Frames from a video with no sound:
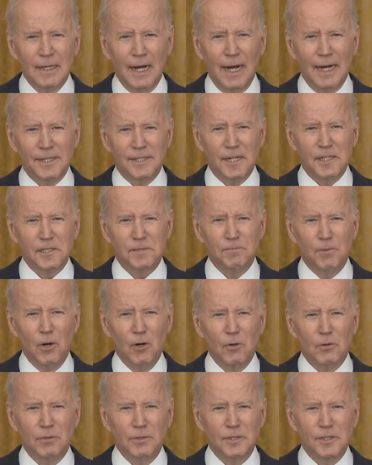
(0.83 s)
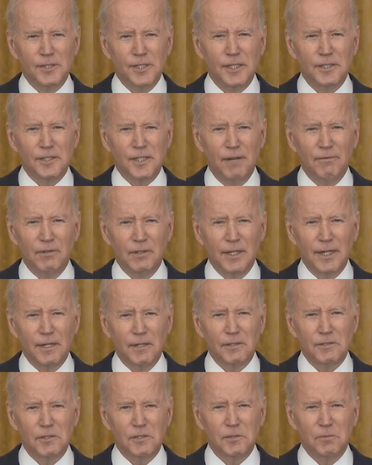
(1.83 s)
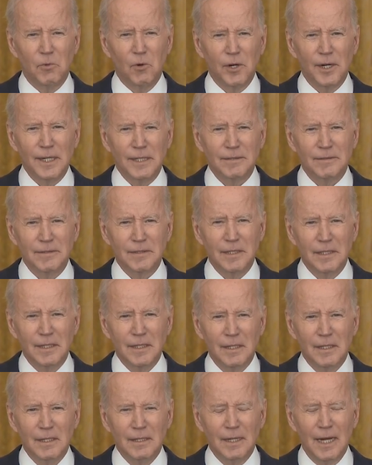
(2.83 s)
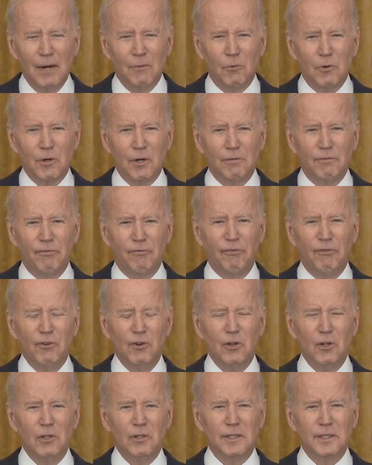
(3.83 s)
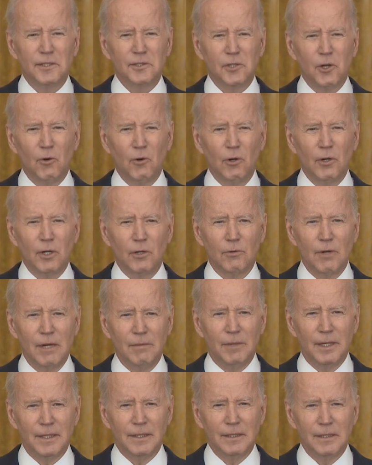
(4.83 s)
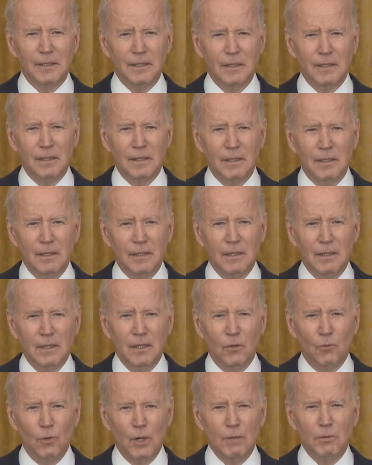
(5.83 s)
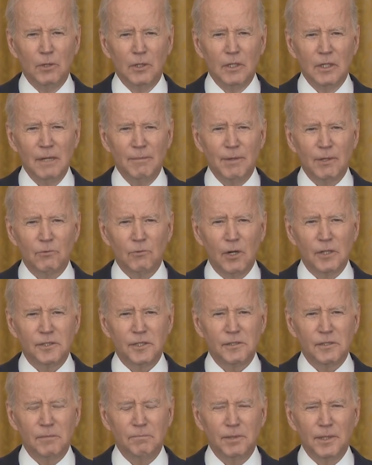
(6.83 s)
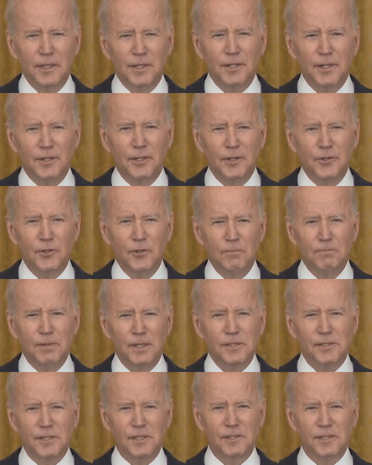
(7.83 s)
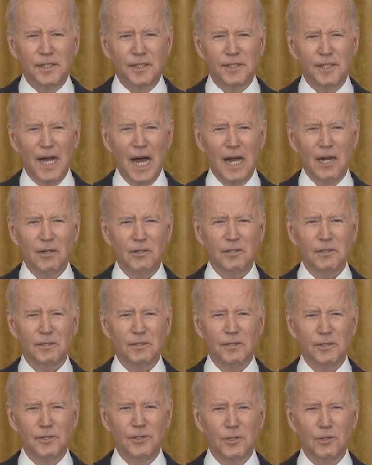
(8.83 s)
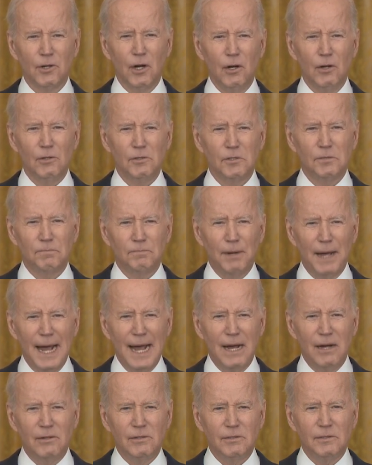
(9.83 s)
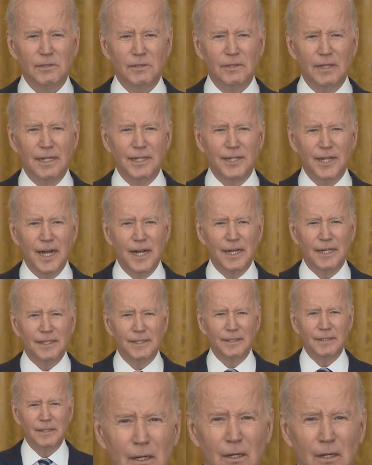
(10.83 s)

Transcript: I just spoke with the G7 leaders this morning, and we're in full and total agreement. We will limit Russia's ability to do business in dollars, euros, pounds, and yen.